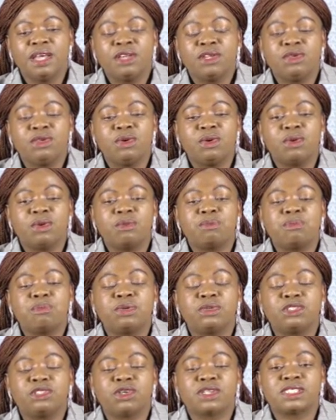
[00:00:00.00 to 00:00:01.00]
you
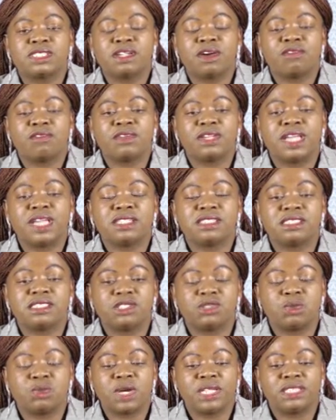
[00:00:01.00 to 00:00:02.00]
put yourself in a
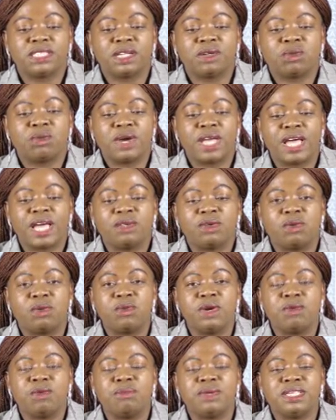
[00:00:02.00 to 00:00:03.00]
situation where you
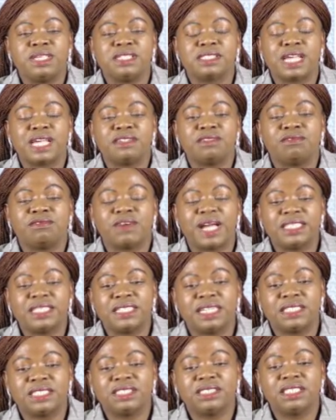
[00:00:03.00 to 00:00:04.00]
will be
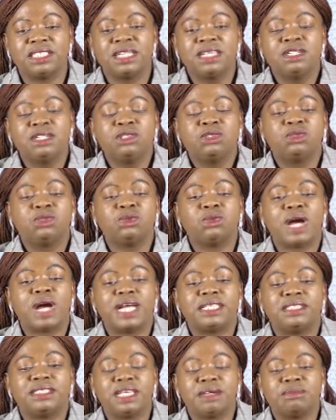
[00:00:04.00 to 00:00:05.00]
disadvantaged to
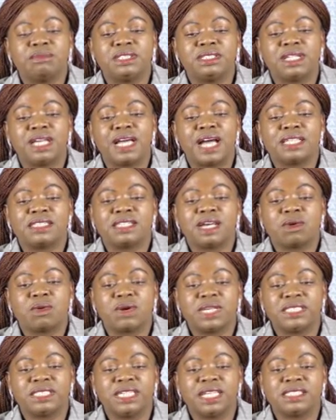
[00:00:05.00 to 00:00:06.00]
attempt the other
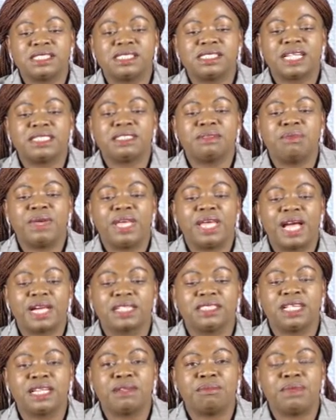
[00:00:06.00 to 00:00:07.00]
questions that may
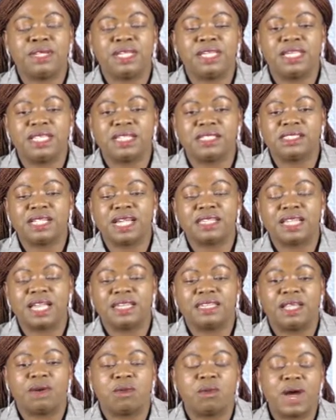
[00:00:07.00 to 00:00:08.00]
actually be easier
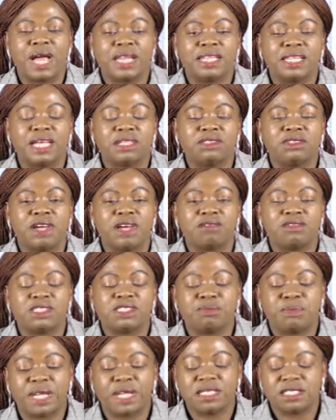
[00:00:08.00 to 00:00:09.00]
than the one that you have
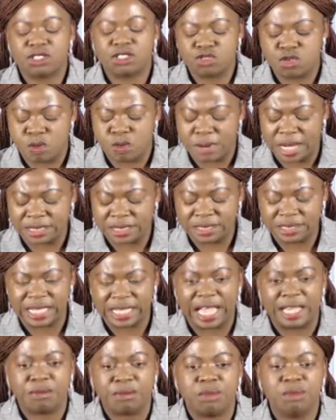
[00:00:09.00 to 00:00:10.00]
spent too much
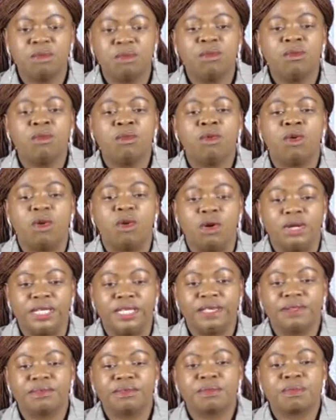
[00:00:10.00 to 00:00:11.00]
time on.